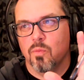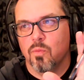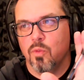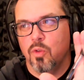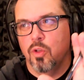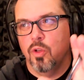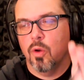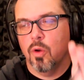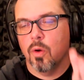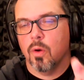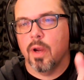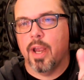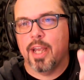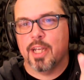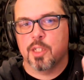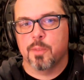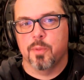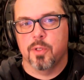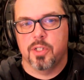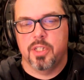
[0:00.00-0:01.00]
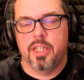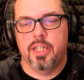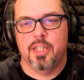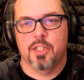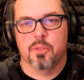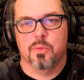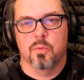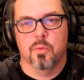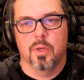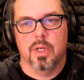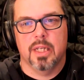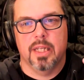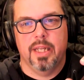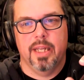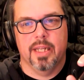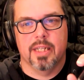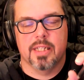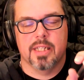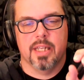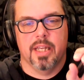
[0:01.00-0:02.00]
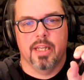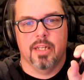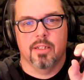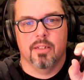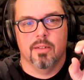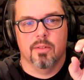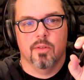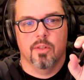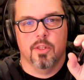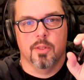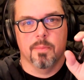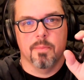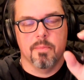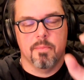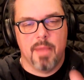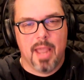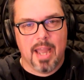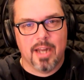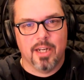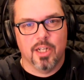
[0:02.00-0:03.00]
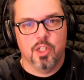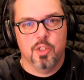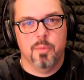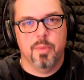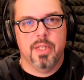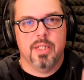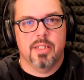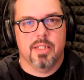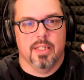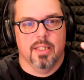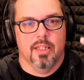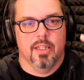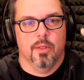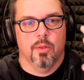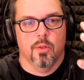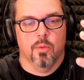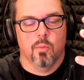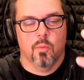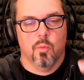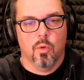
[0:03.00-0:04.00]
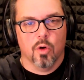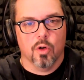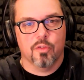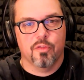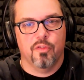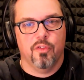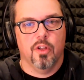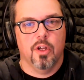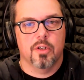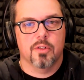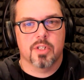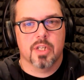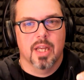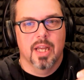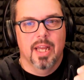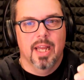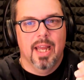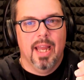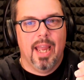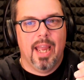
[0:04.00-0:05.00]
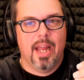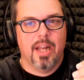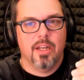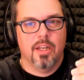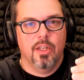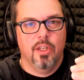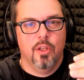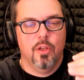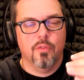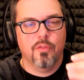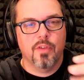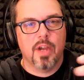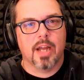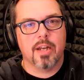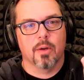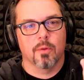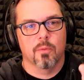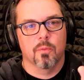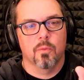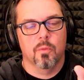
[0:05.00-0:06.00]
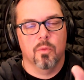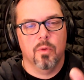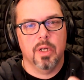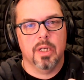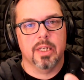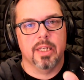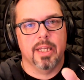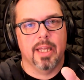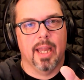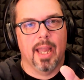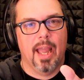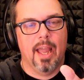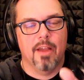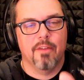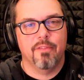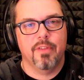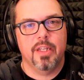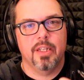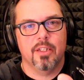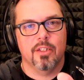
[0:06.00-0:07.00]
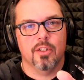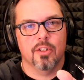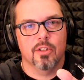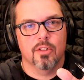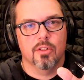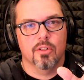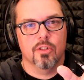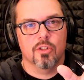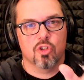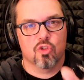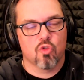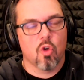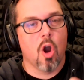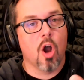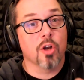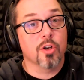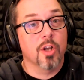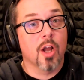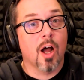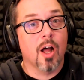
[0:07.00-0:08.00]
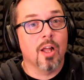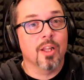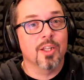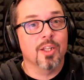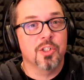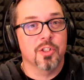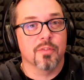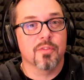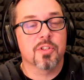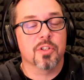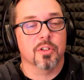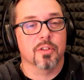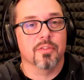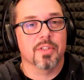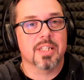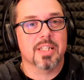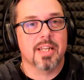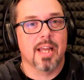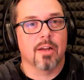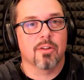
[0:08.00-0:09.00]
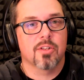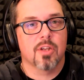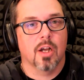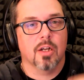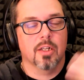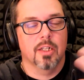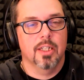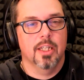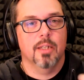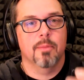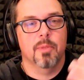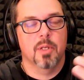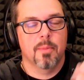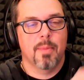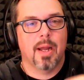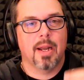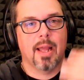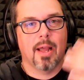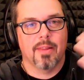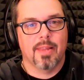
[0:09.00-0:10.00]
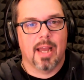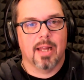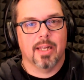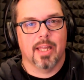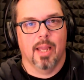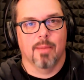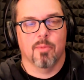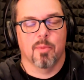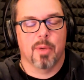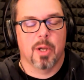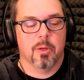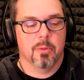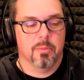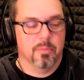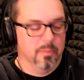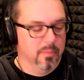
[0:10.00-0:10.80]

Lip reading: Your expertise really is in the management and the workflows, and you've got a really heavy, strong knowledge of ServiceNow. Talk a little bit about how that came about.